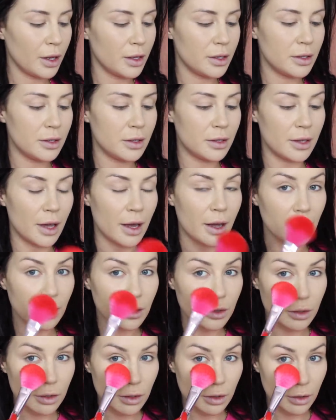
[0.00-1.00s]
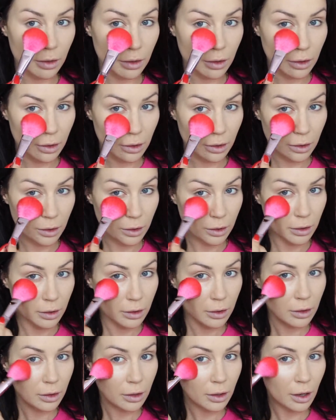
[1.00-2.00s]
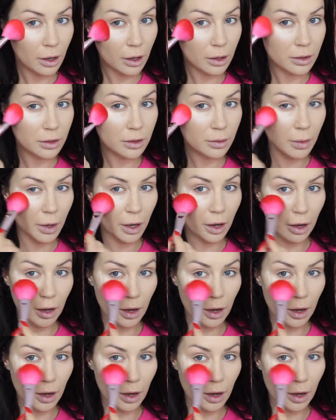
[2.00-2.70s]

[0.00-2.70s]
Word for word: set under my